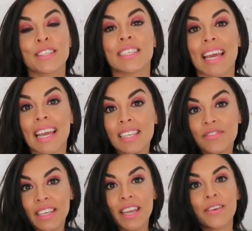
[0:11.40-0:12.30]

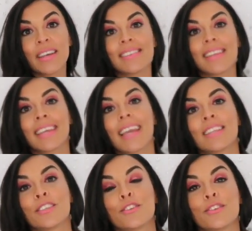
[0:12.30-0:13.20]
today's video is
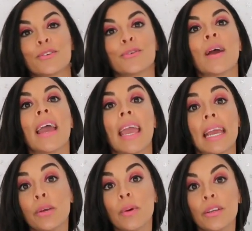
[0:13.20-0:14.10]
dedicated to
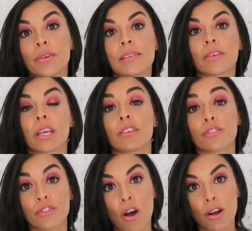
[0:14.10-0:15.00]
anyone who is looking
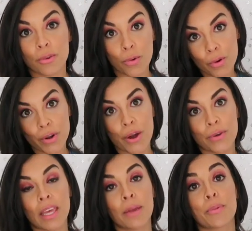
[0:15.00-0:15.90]
to start or
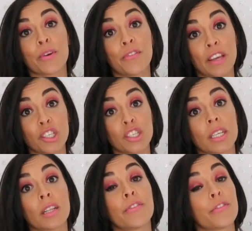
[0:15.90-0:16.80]
grow their
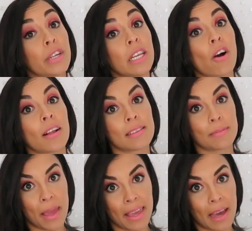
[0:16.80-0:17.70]
professional
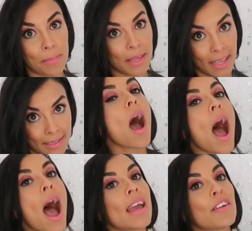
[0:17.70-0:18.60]
freelance makeup kit.
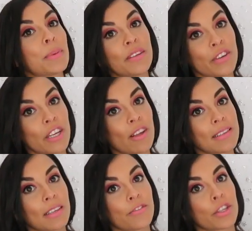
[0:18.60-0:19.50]
I have been
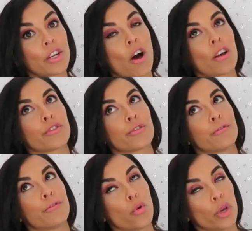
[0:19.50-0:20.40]
freelancing for the last
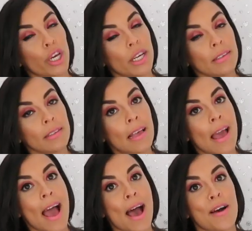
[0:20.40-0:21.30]
4 years
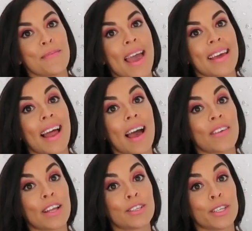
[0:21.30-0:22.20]
and
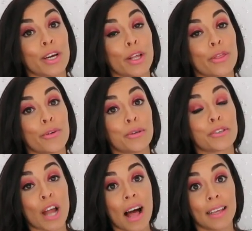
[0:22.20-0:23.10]
I've had to learn through
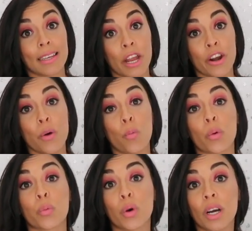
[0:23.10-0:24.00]
trial and error
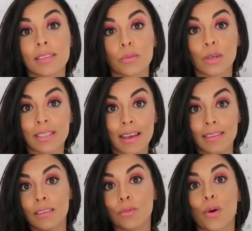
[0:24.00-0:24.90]
what works and what
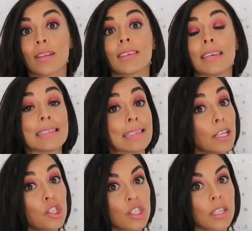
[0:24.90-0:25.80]
doesn't, what's
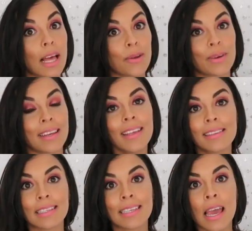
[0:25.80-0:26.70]
essential and what
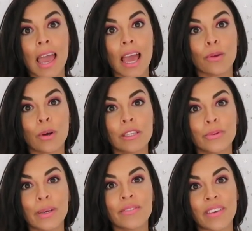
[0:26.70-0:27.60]
isn't, and what
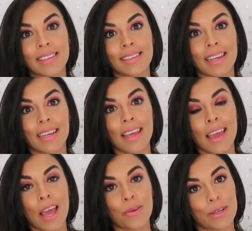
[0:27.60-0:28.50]
to invest in
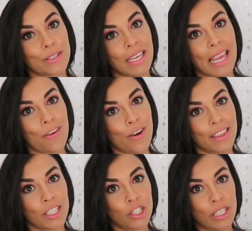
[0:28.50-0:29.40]
and what to get
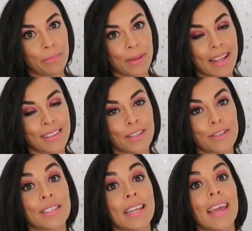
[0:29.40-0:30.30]
on the cheap. And
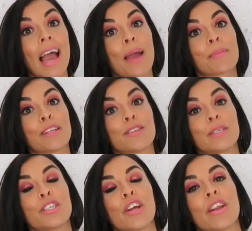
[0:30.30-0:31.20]
so today I'm going to
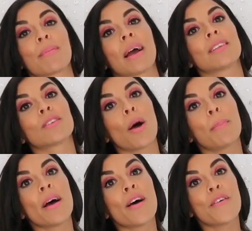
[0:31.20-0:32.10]
be sharing my
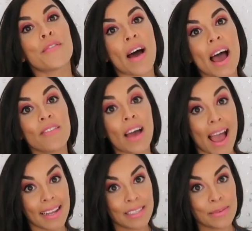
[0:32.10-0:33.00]
top 5
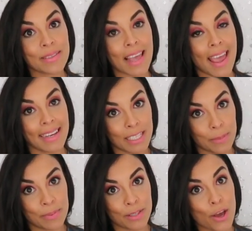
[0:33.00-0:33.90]
items and
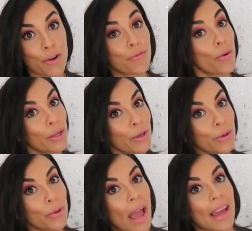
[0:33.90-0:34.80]
tips for
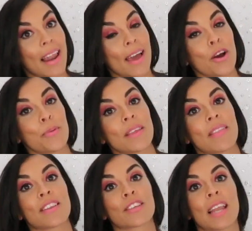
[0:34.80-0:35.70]
you, and I hope
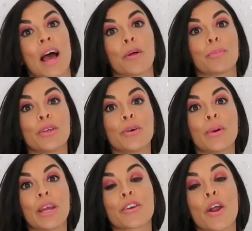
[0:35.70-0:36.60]
that that's going to help
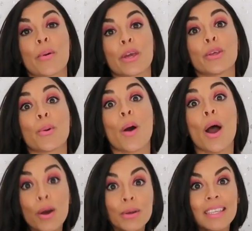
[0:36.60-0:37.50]
you in growing your
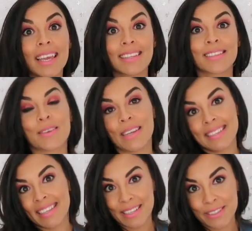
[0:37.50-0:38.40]
own kit. So
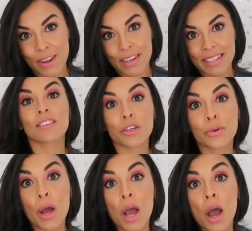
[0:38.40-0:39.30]
let's get started. Okay,
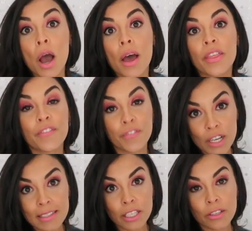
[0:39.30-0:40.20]
so the
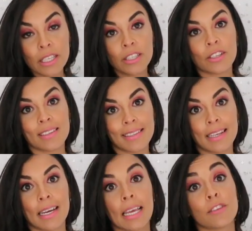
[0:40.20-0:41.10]
first thing you need to
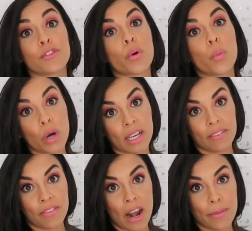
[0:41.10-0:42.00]
consider is your work
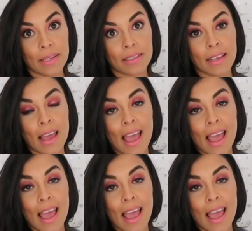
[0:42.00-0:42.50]
environment.